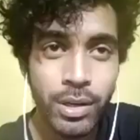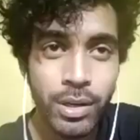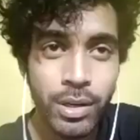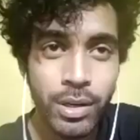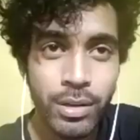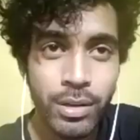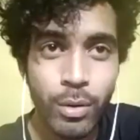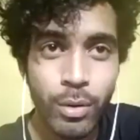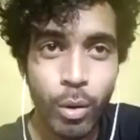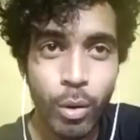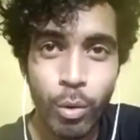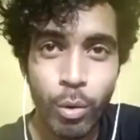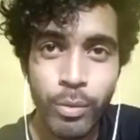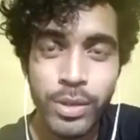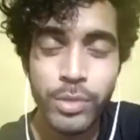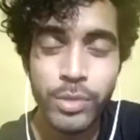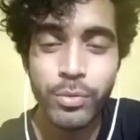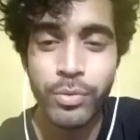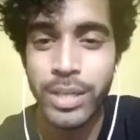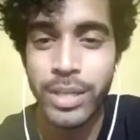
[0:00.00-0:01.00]
always
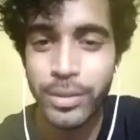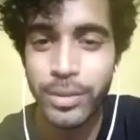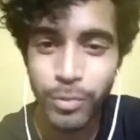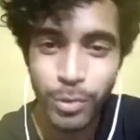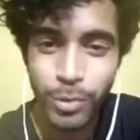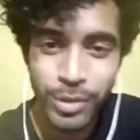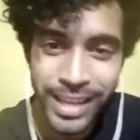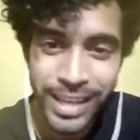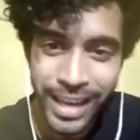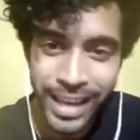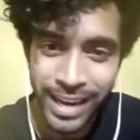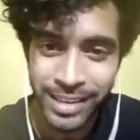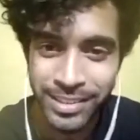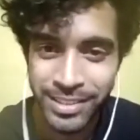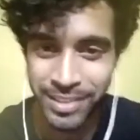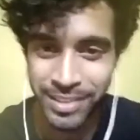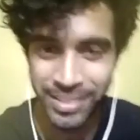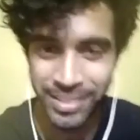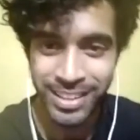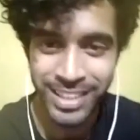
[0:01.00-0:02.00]
wait for the actor,
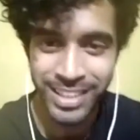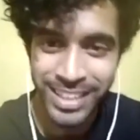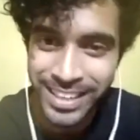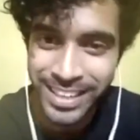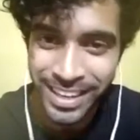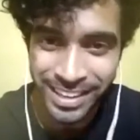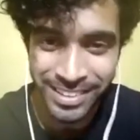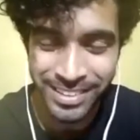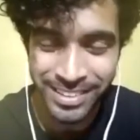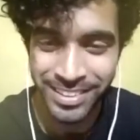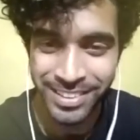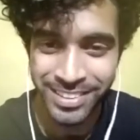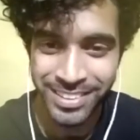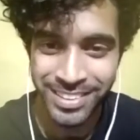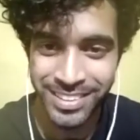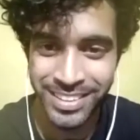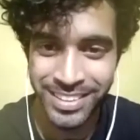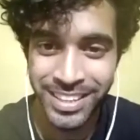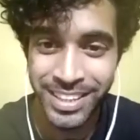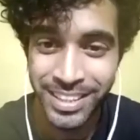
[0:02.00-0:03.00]
lead actor,
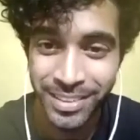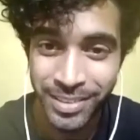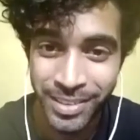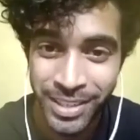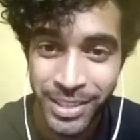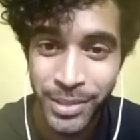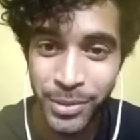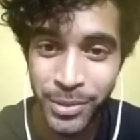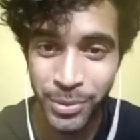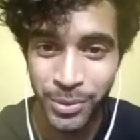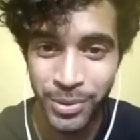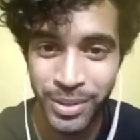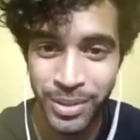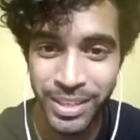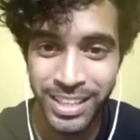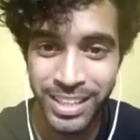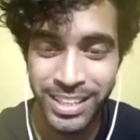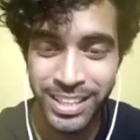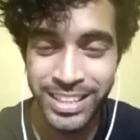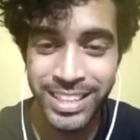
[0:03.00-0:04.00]
the hero.
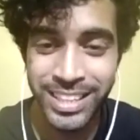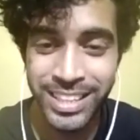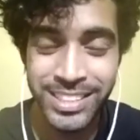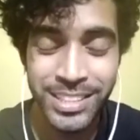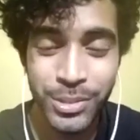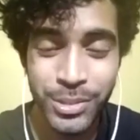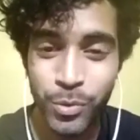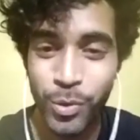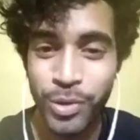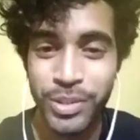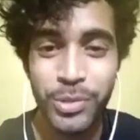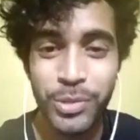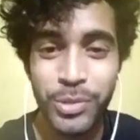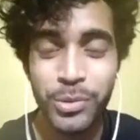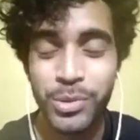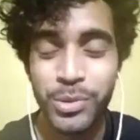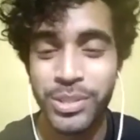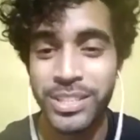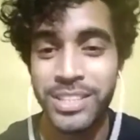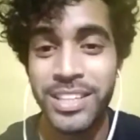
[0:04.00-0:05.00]
They just wanted to
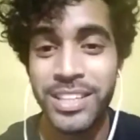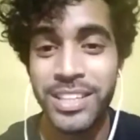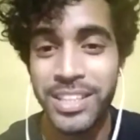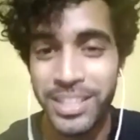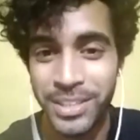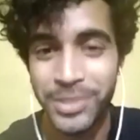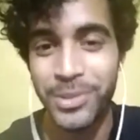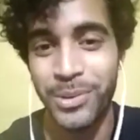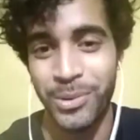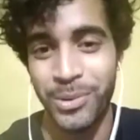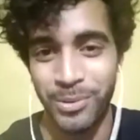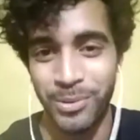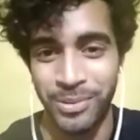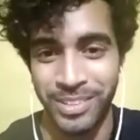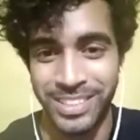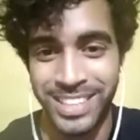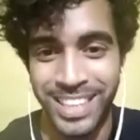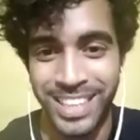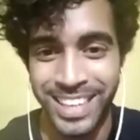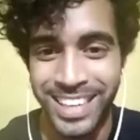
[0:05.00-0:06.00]
see the hero
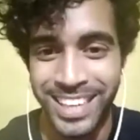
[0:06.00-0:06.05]
always.